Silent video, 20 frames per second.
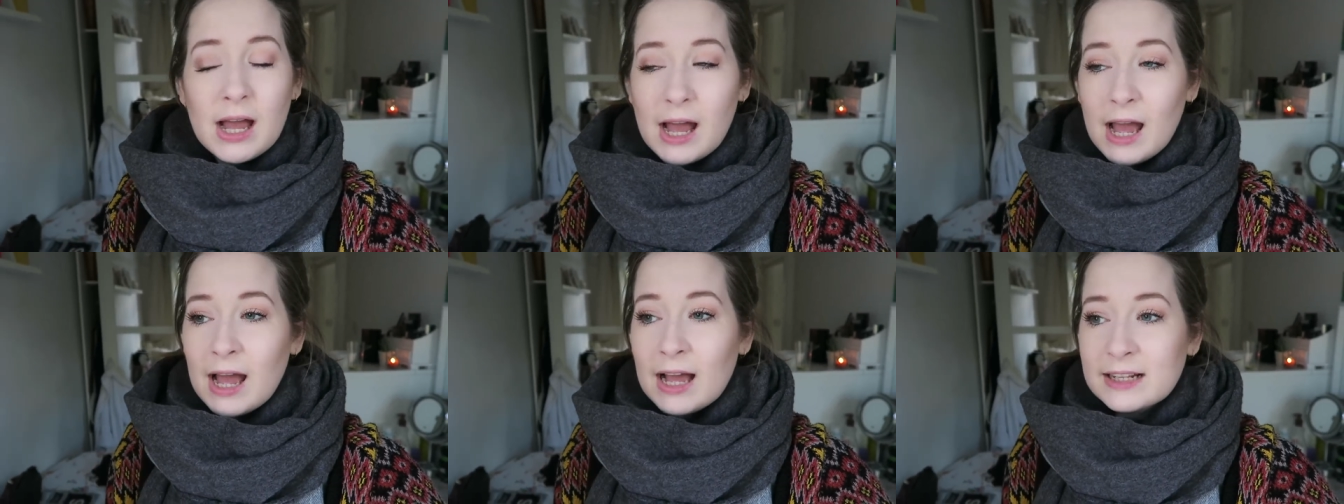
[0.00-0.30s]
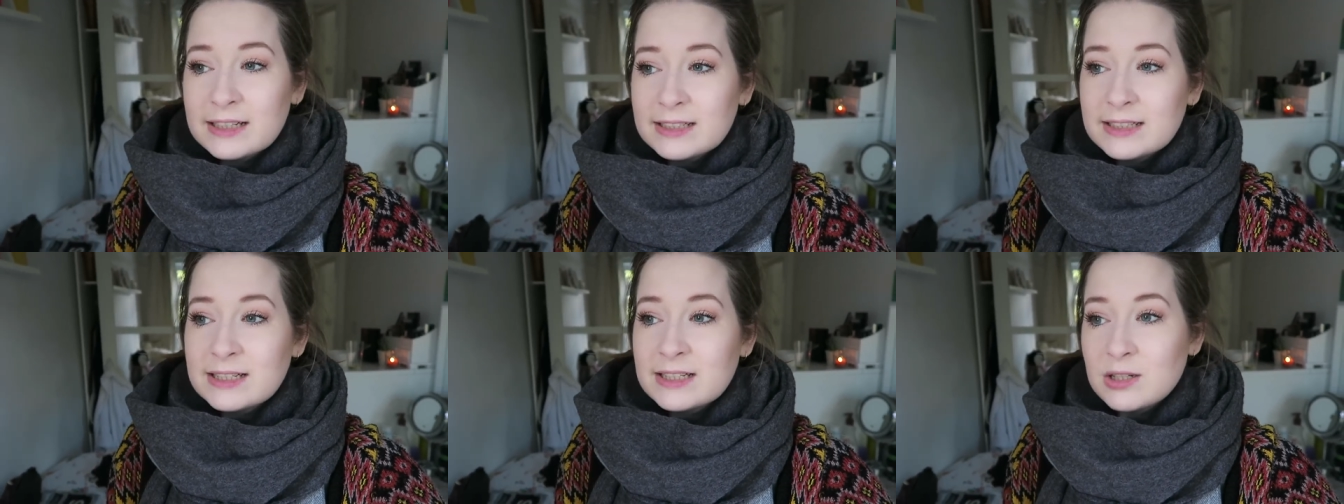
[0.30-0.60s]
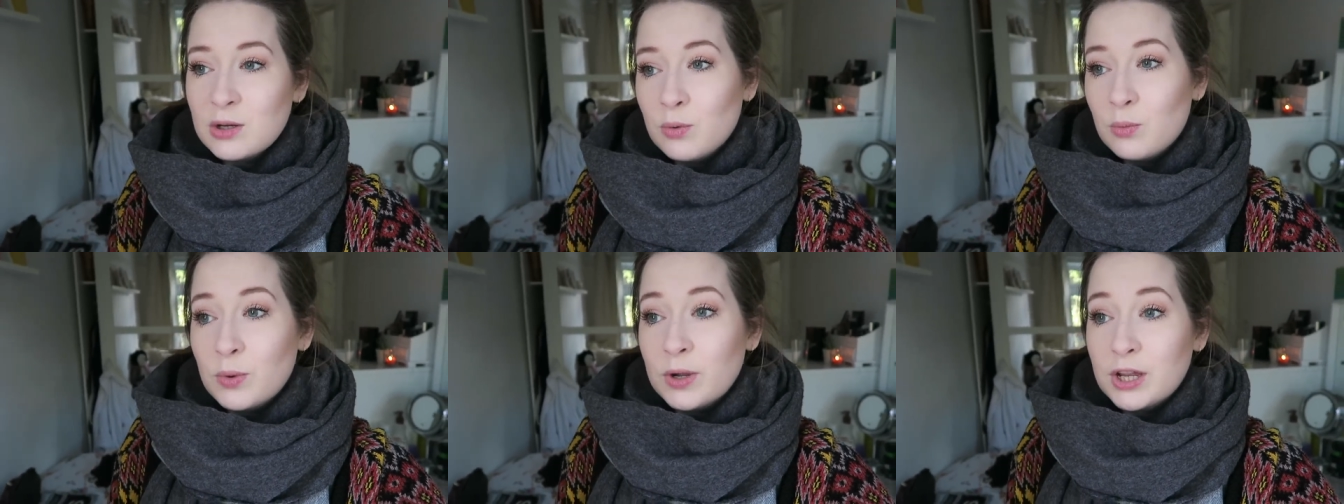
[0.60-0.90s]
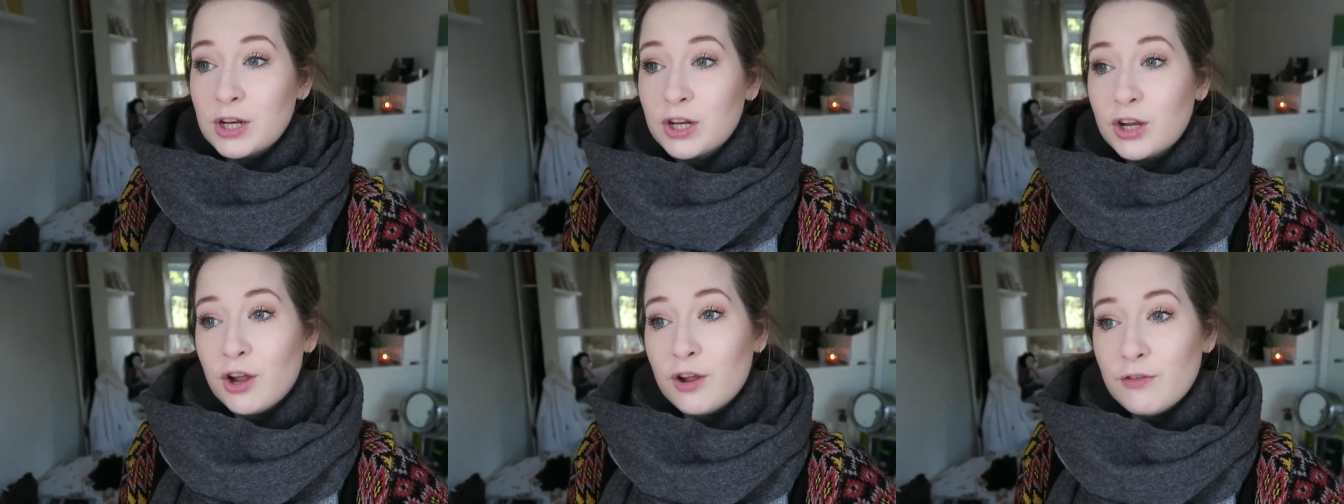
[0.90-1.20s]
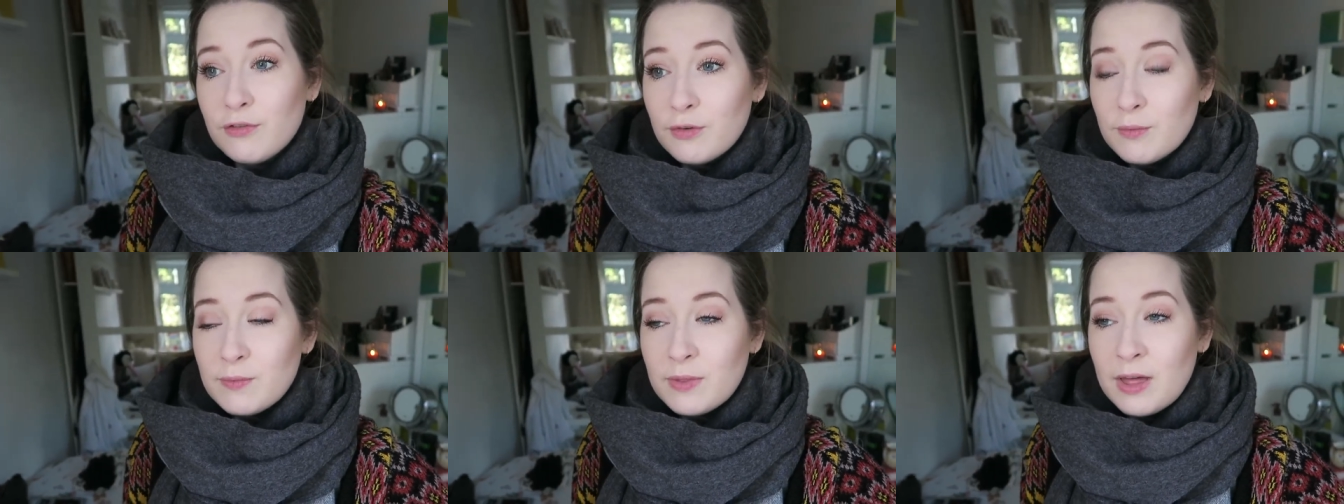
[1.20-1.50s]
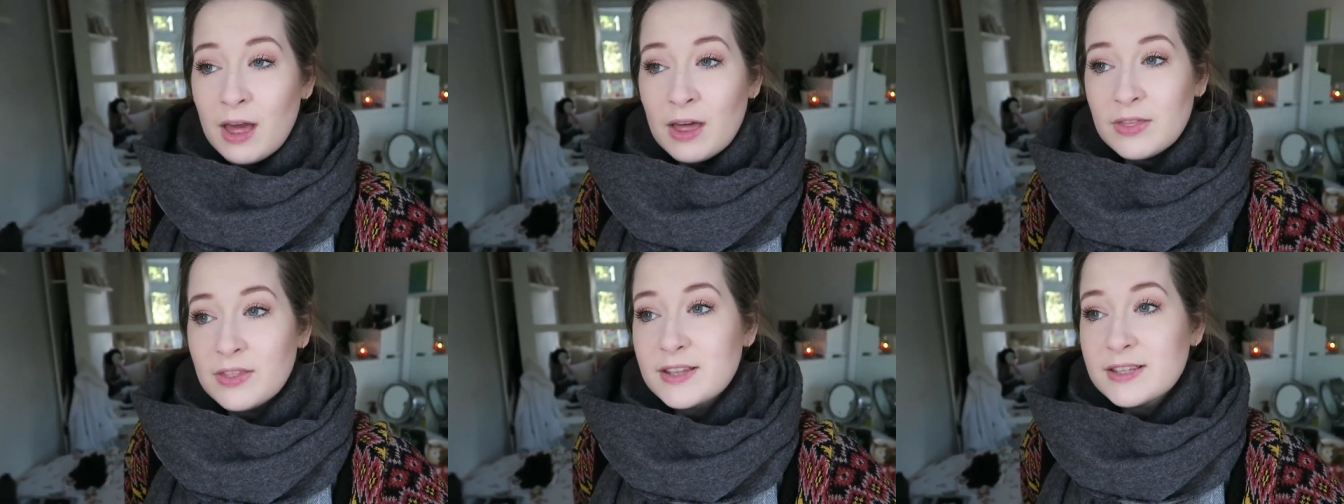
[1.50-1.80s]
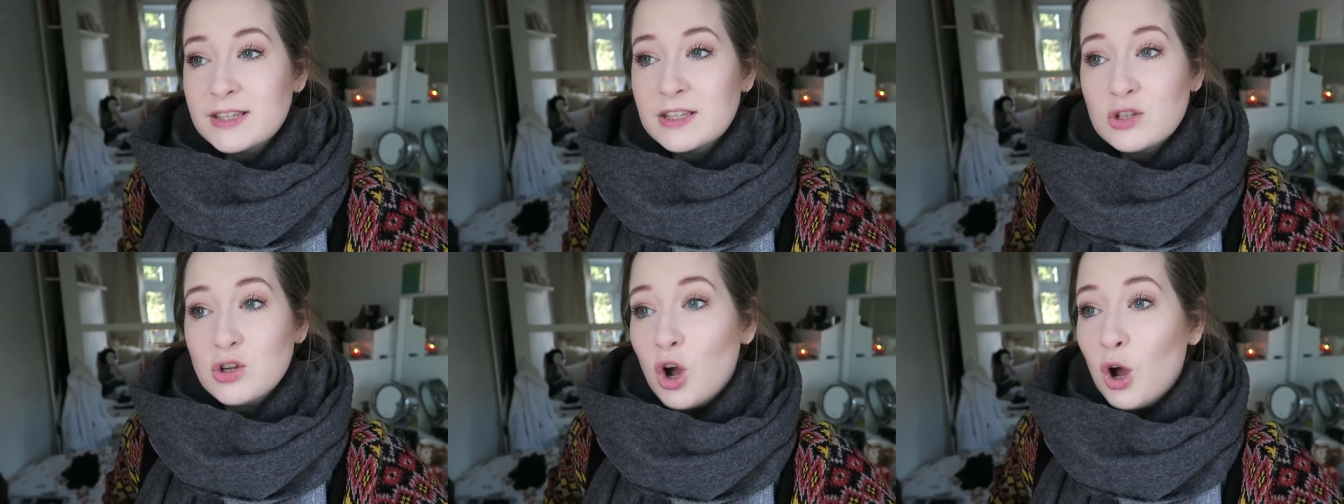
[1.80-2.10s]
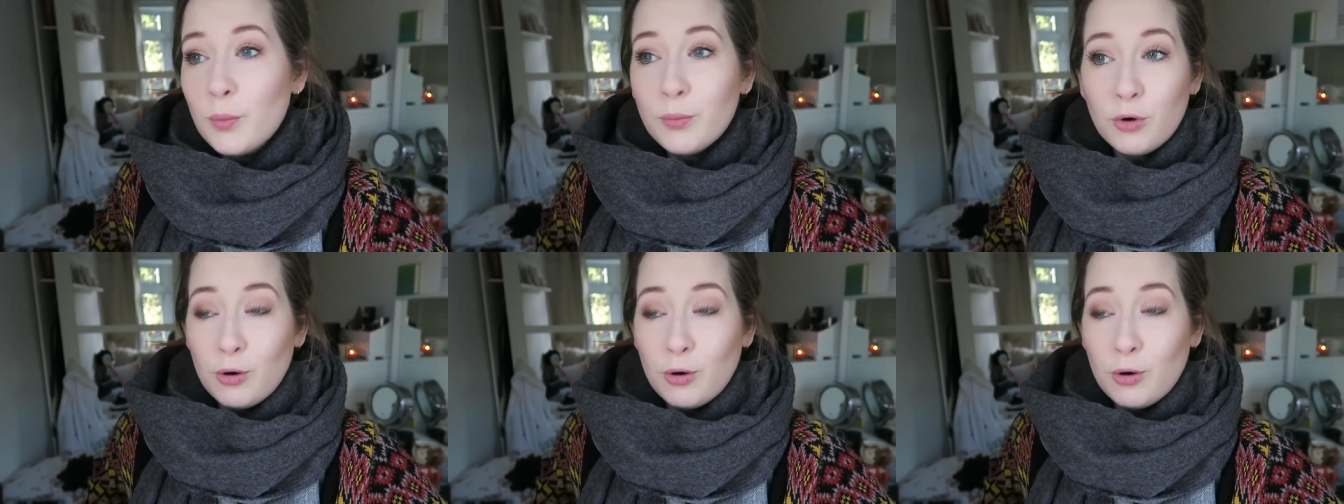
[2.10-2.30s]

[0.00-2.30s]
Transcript: and we're gonna go from there this is not